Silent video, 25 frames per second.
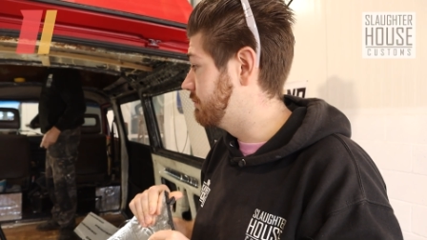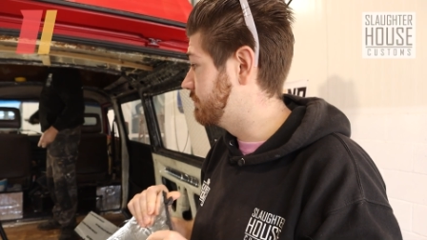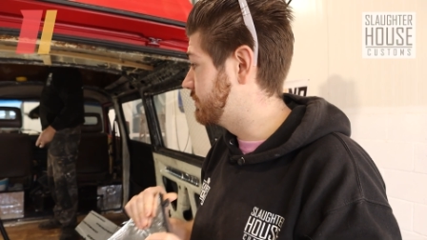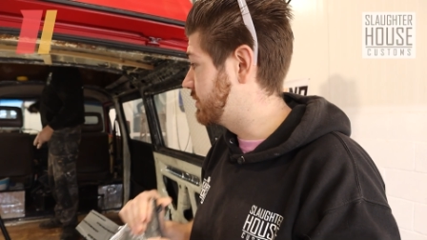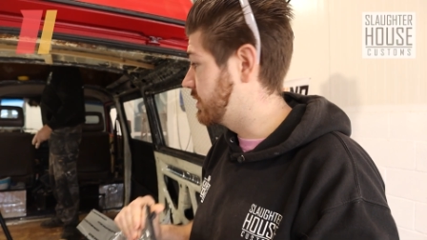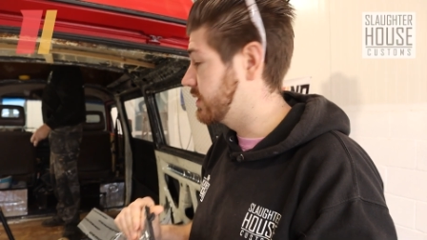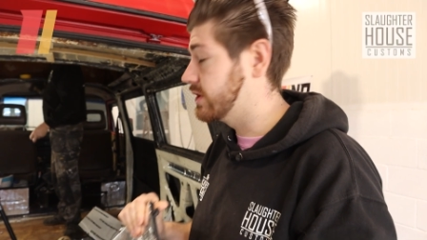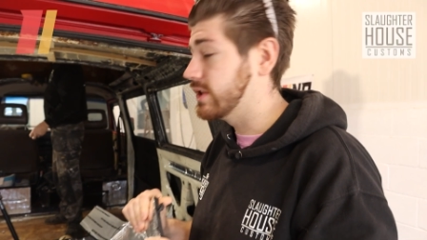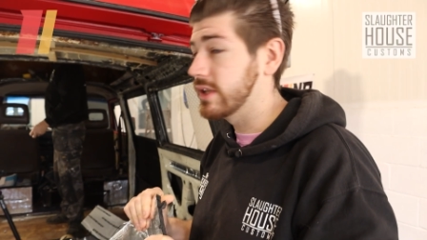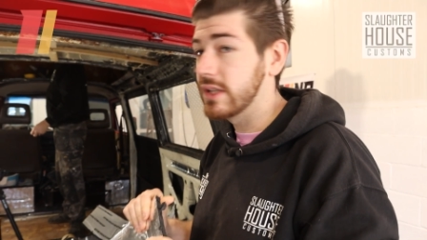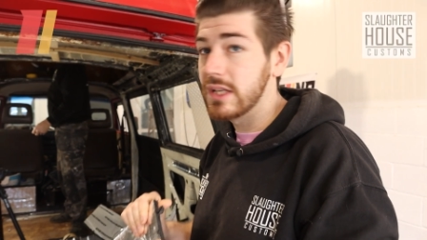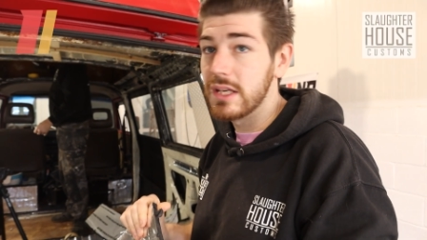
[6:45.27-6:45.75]

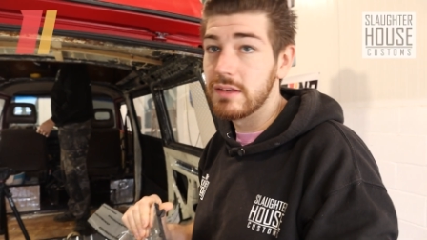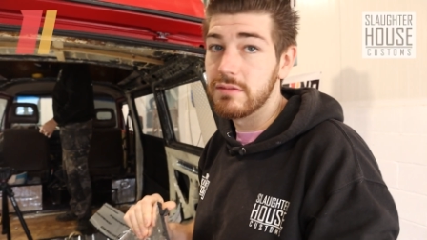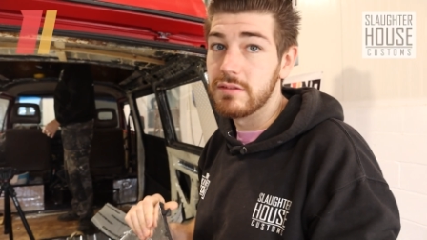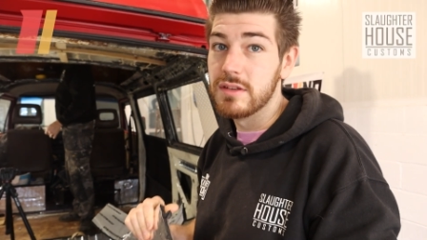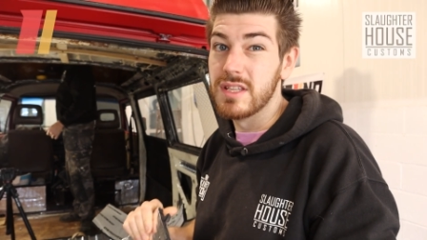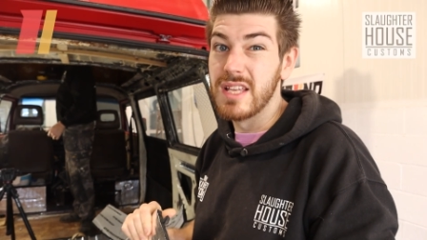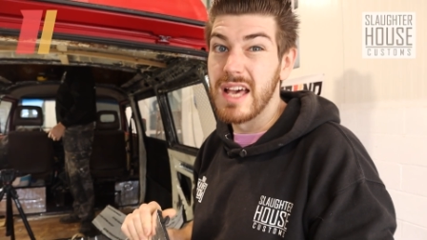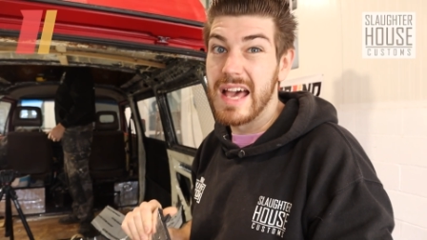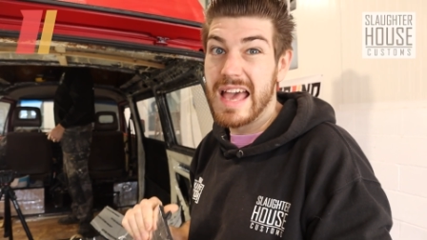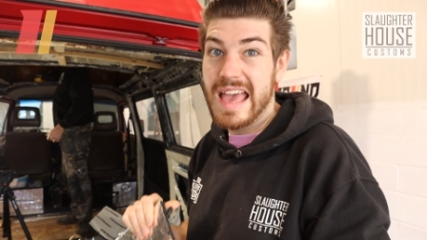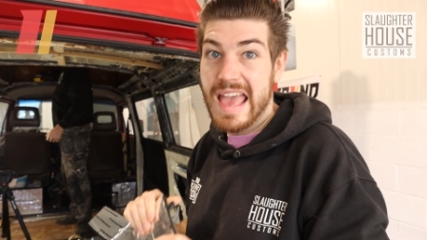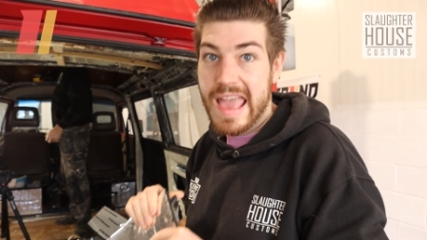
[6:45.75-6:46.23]
just to give you
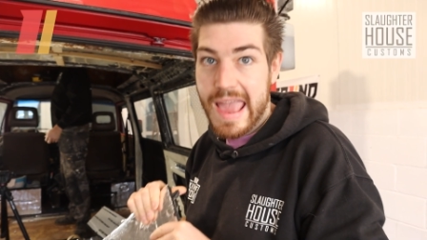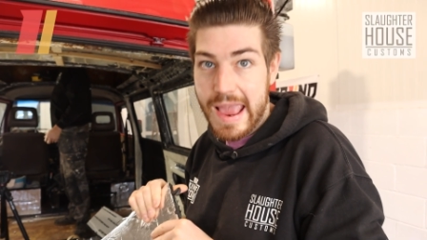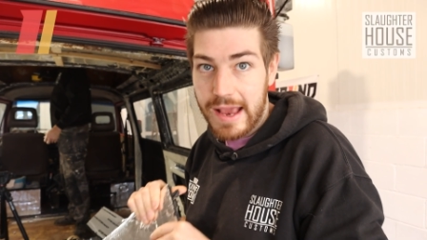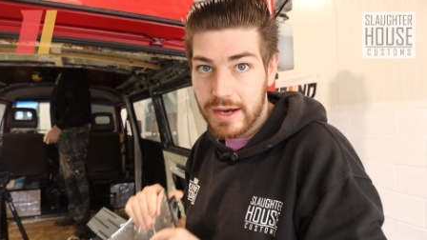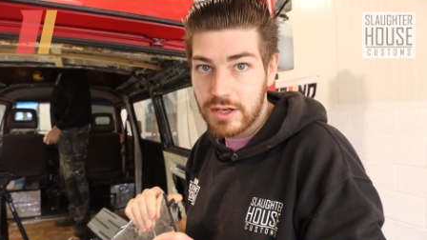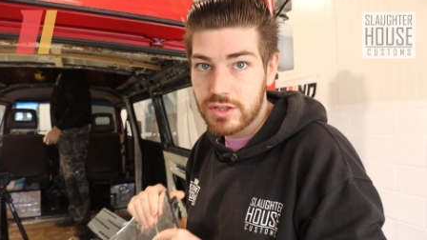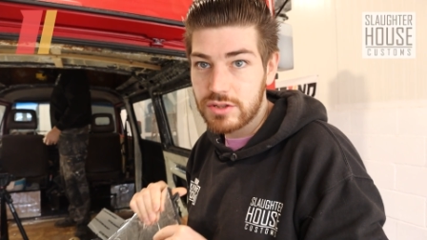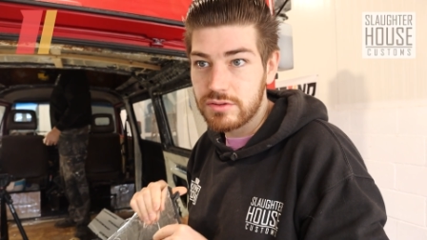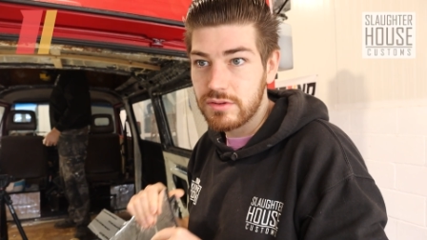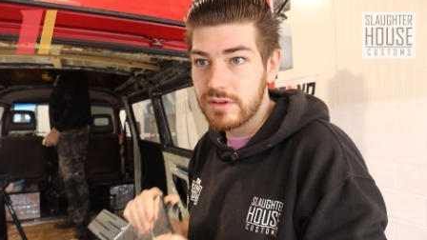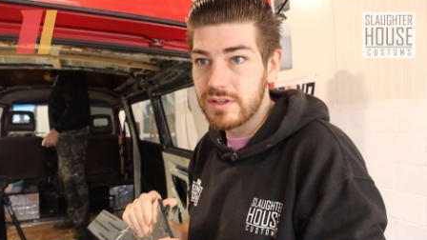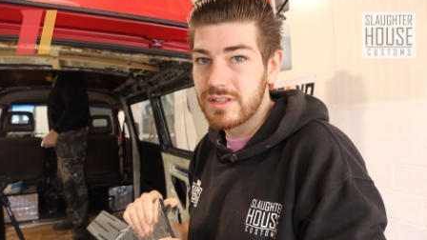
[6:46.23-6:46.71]
that
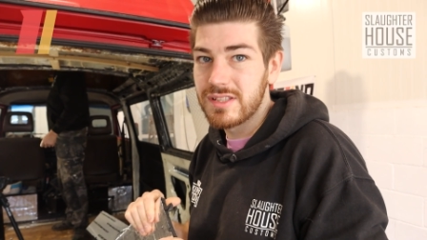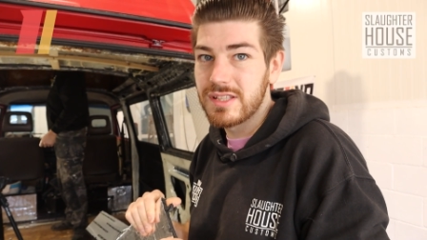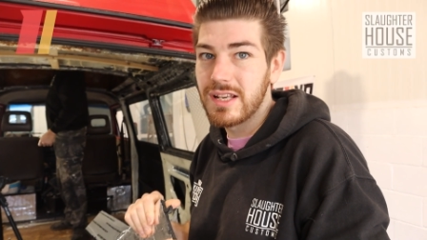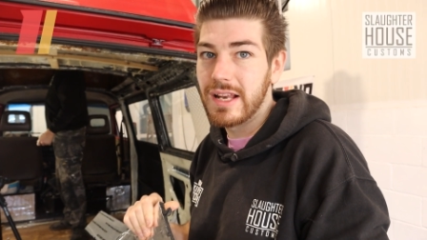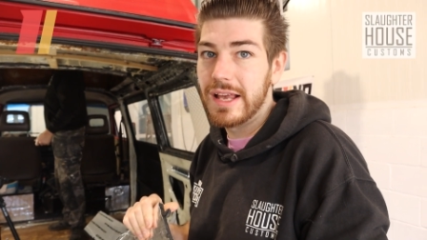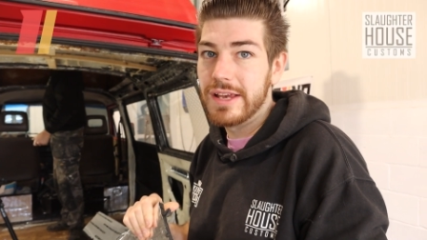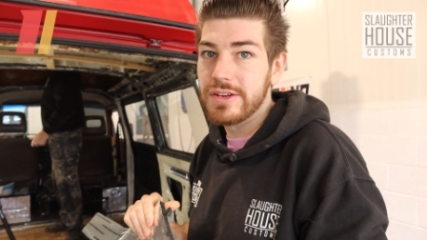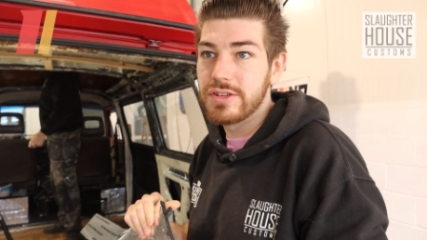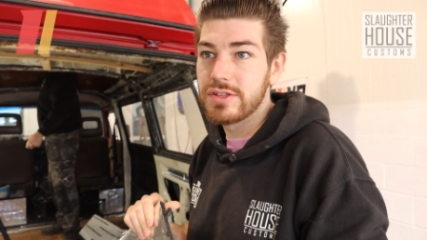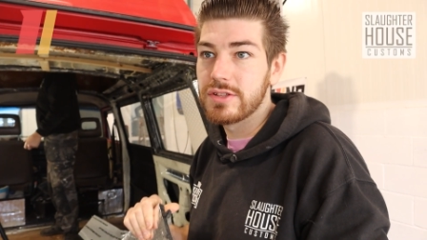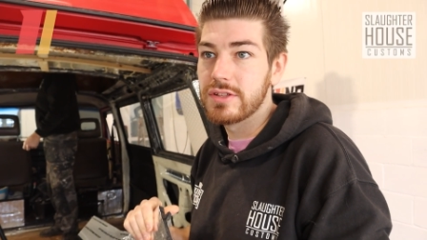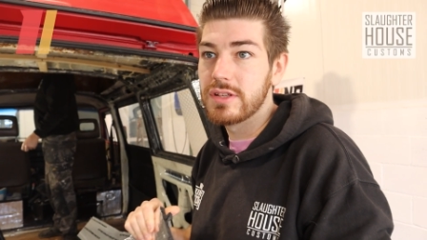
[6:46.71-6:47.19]
extra
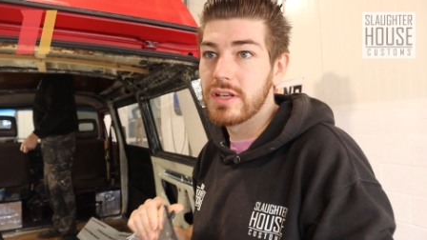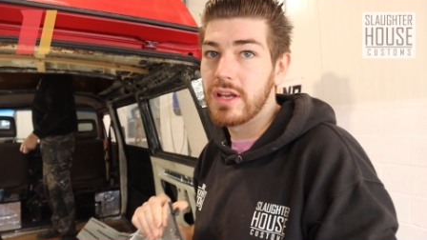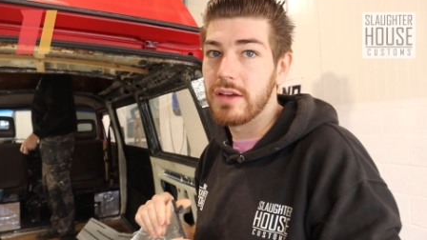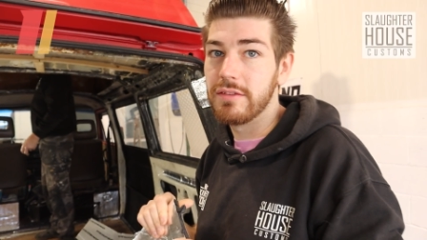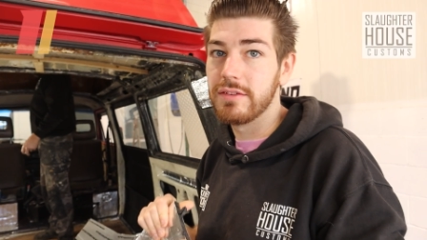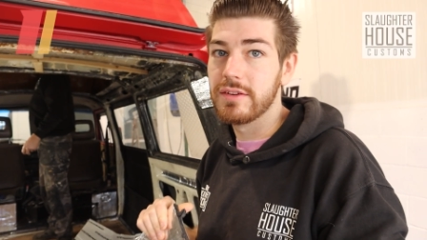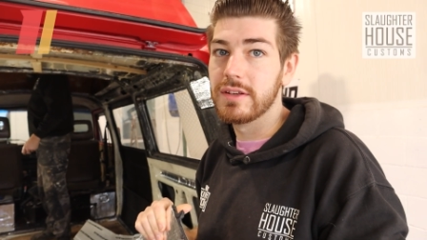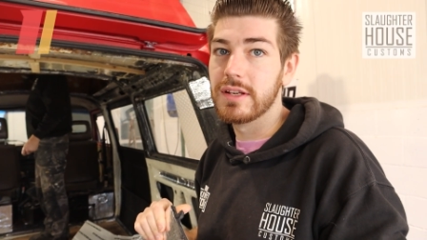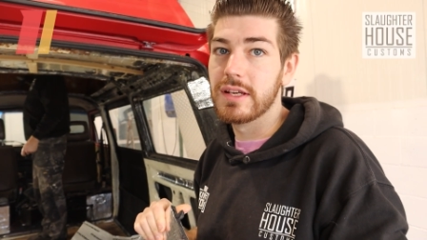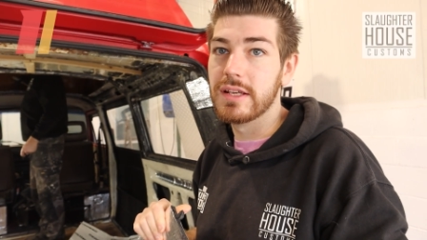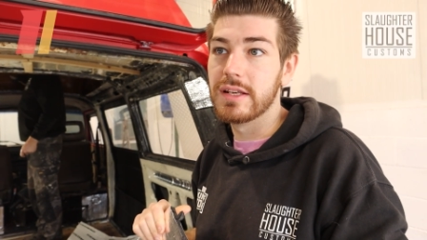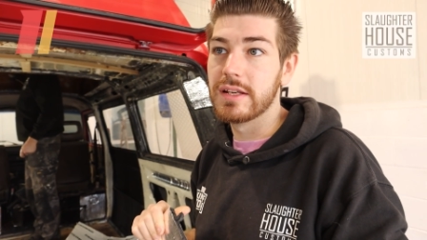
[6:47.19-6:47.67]
insulation
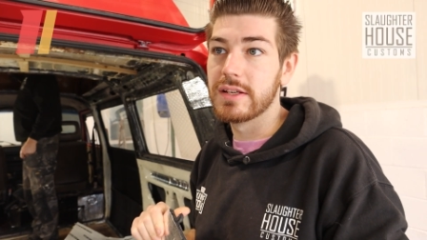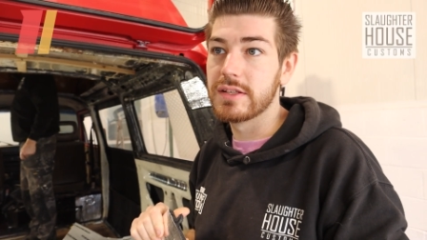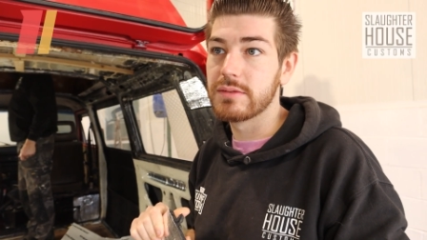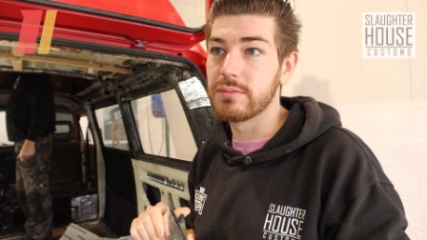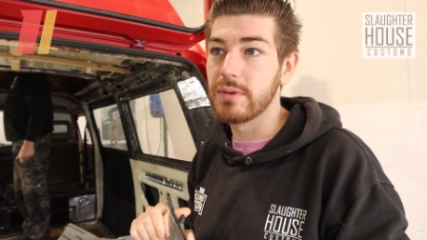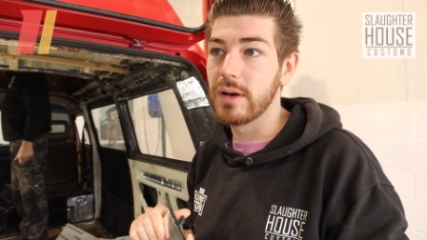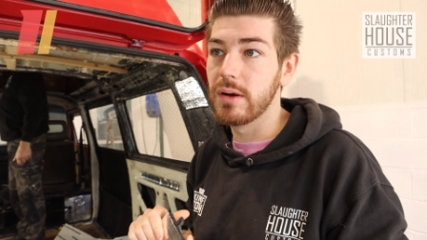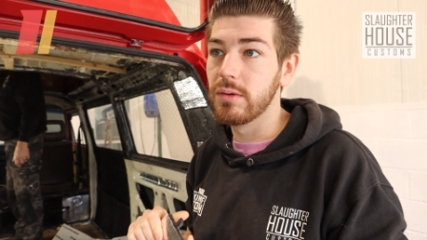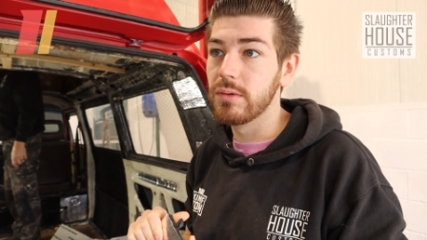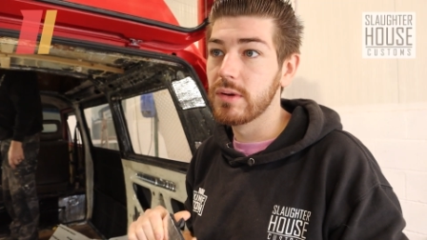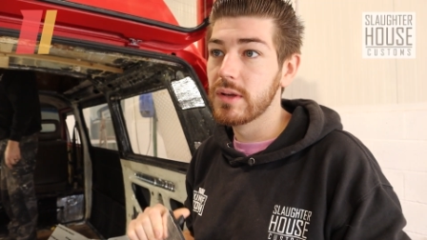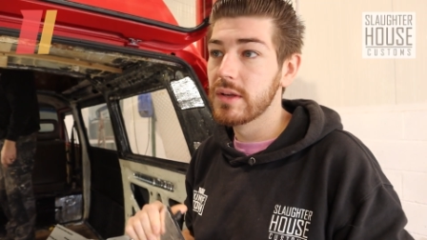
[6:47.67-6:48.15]
if you need it as
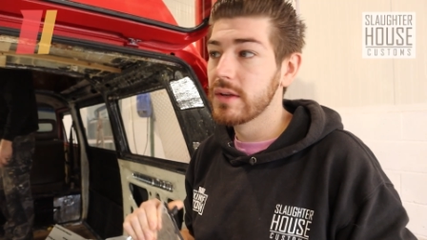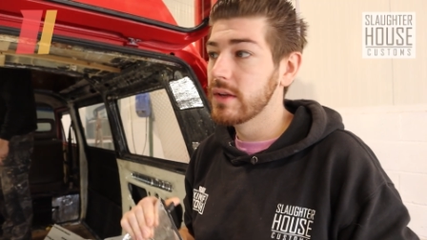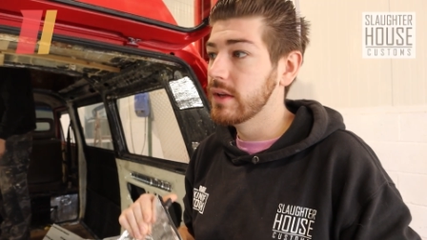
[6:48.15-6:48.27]
well.